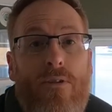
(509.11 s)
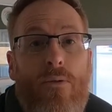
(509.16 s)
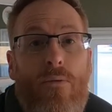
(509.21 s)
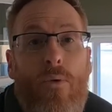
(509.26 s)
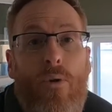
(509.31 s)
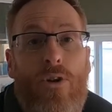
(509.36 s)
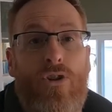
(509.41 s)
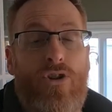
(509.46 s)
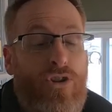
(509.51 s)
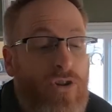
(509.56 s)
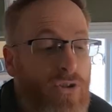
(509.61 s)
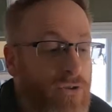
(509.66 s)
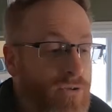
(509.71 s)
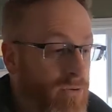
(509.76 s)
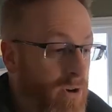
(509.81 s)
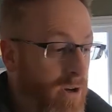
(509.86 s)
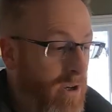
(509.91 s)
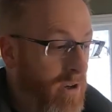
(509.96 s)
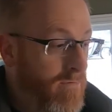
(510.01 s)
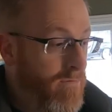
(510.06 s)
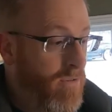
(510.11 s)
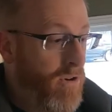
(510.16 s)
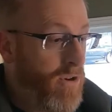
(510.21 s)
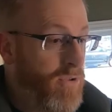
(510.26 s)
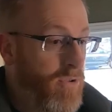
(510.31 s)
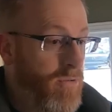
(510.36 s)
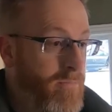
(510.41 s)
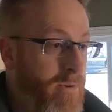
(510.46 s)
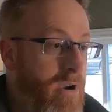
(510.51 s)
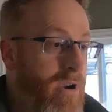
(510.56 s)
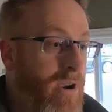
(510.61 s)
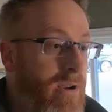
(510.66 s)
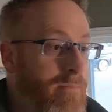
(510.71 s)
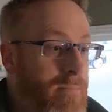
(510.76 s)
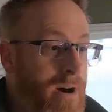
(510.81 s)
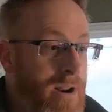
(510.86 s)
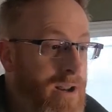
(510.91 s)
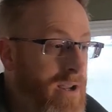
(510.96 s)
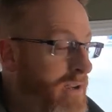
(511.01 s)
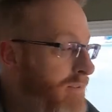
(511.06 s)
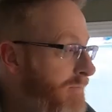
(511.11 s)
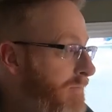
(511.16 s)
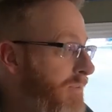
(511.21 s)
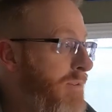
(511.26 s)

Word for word: Once you uh, convert to American money,